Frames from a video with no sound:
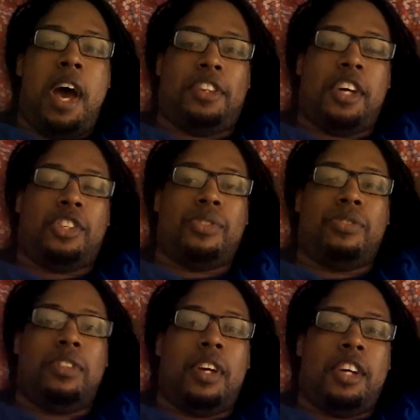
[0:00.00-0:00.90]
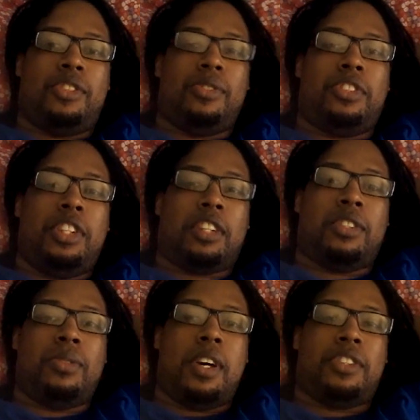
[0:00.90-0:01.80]
should stick to as
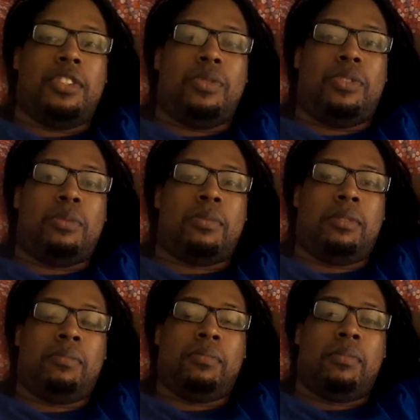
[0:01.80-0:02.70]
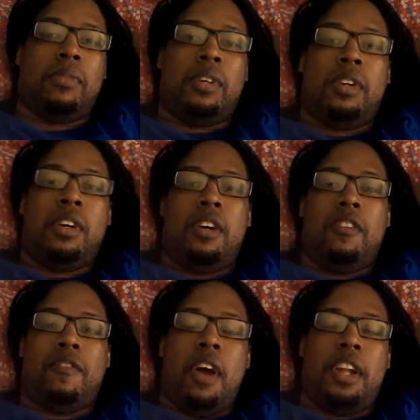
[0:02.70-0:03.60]
a YouTuber, write
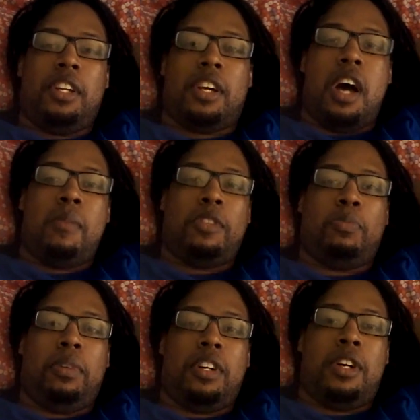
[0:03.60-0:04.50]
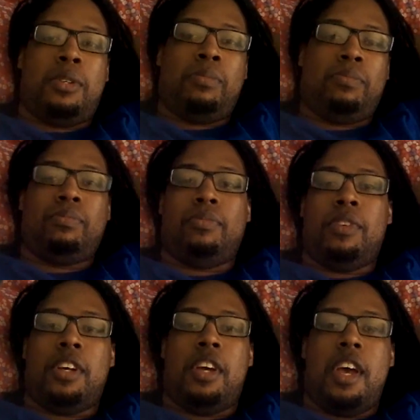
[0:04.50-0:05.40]
in the comments below
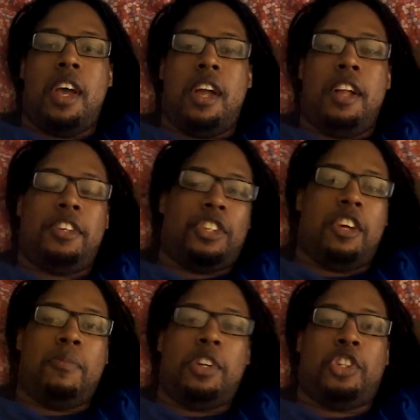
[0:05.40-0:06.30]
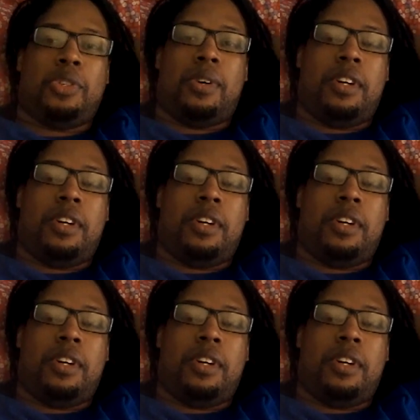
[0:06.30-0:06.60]
and just give me a short,